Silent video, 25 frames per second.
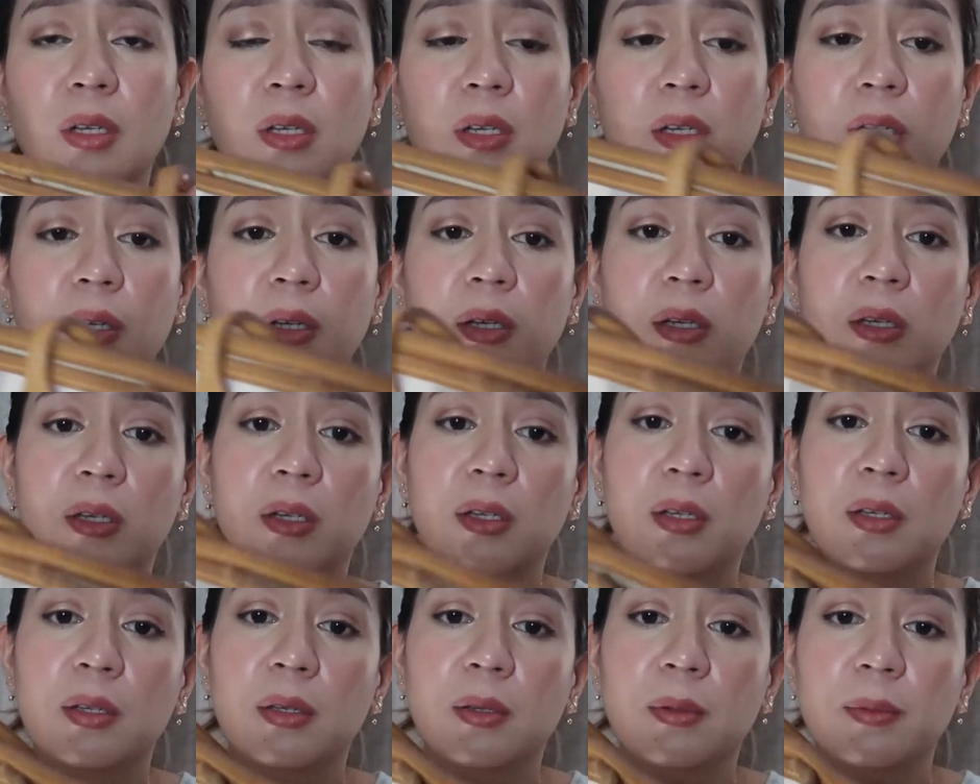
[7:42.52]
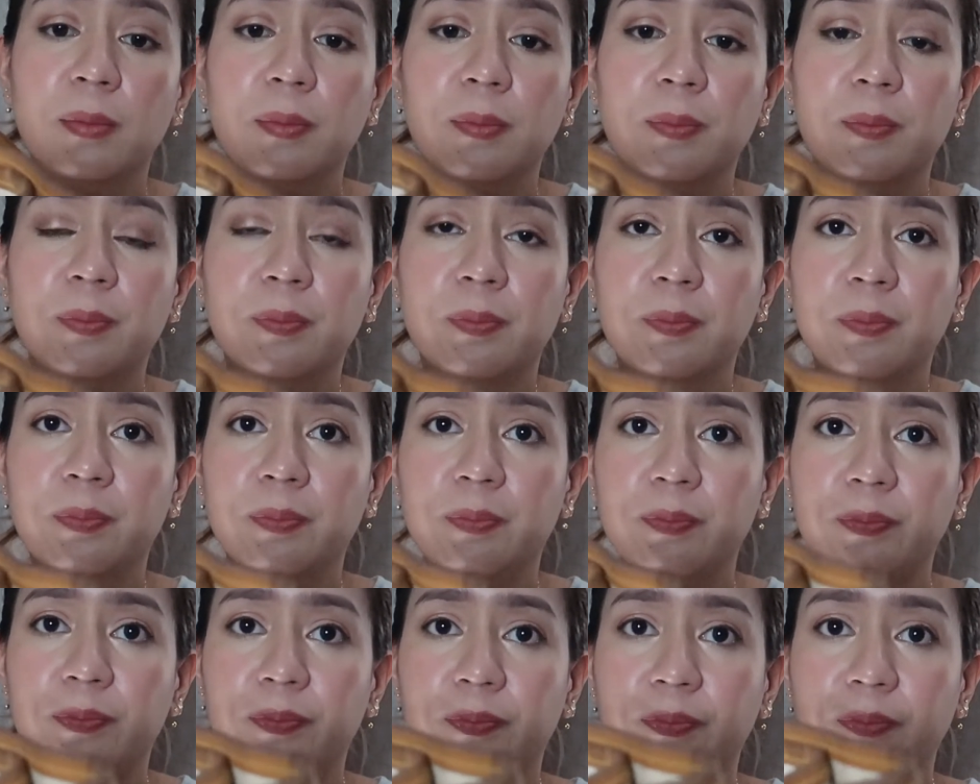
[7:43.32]

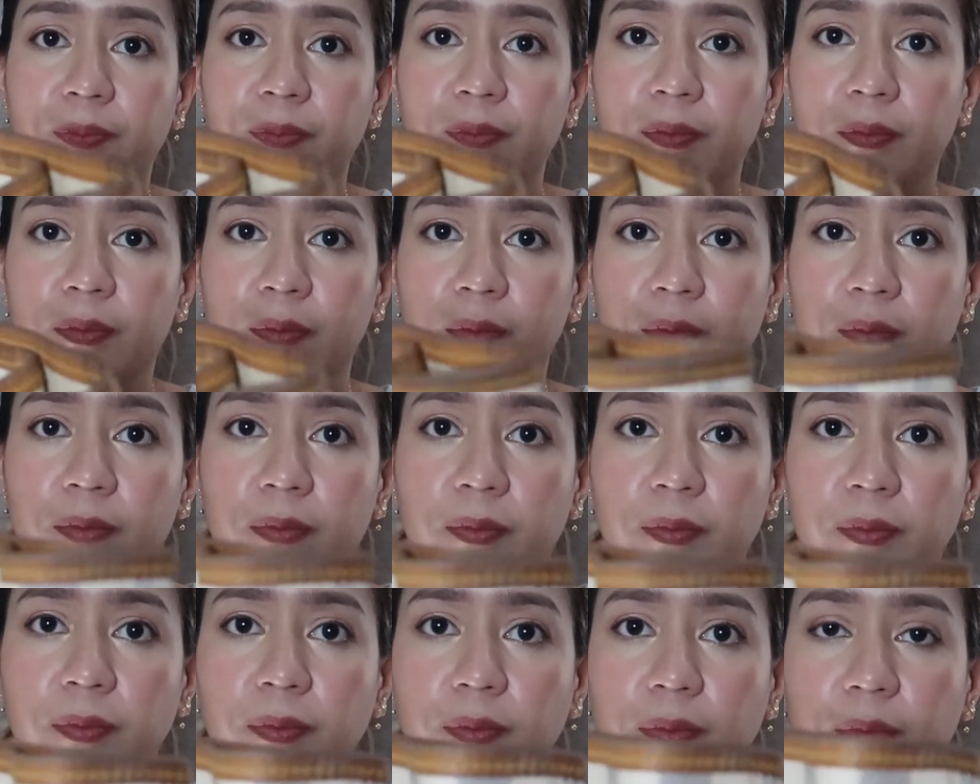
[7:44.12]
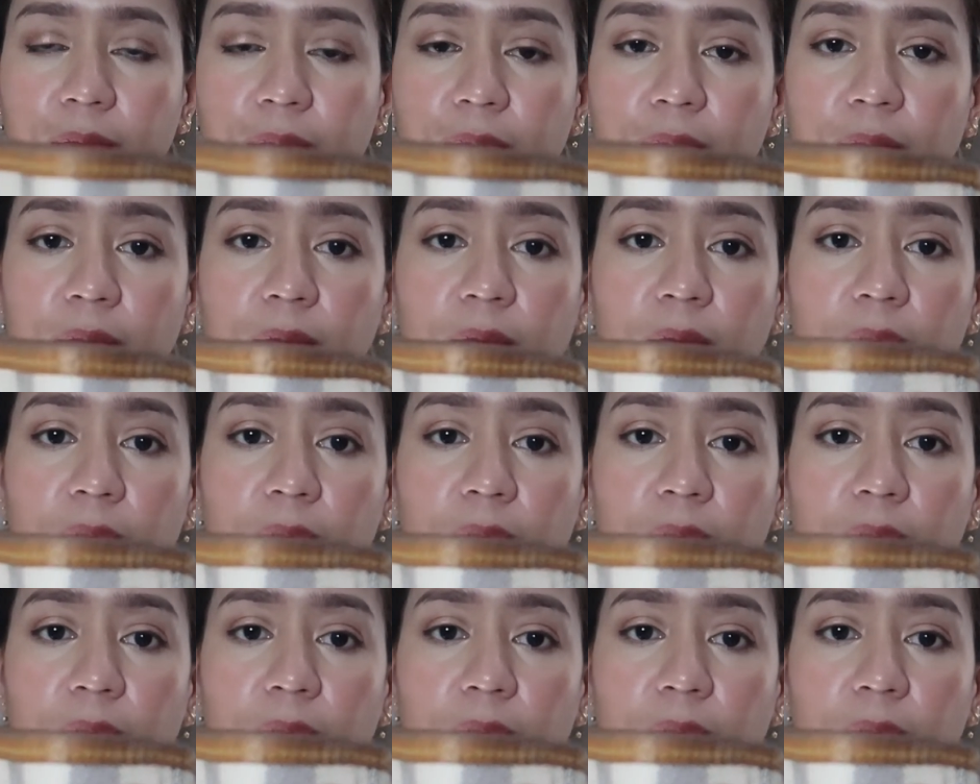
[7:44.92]
(silence)